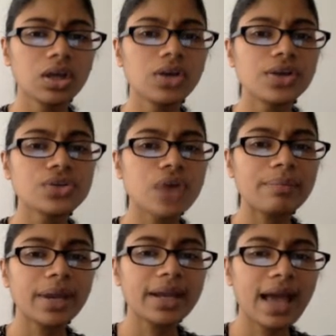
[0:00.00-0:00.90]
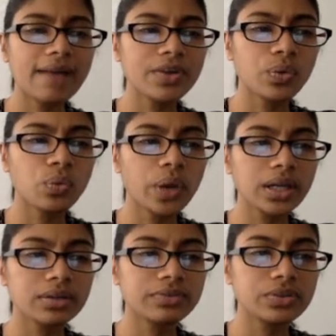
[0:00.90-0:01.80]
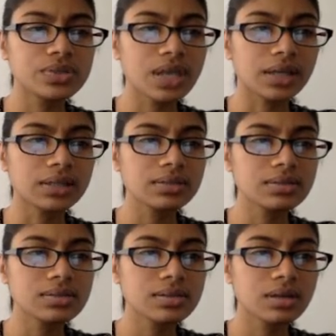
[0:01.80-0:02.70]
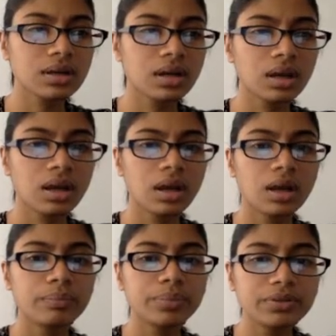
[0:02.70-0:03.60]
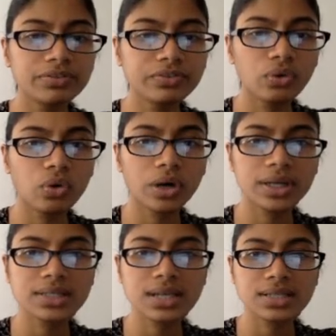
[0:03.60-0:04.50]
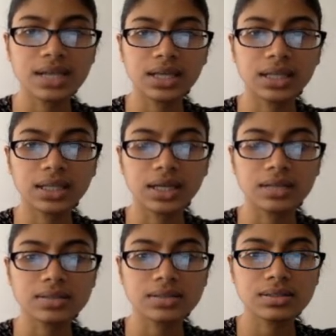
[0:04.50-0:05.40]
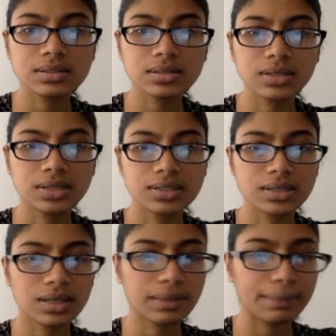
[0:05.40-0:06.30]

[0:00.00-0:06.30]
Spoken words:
So I might have it wait a few seconds before it does anything else. So let's see.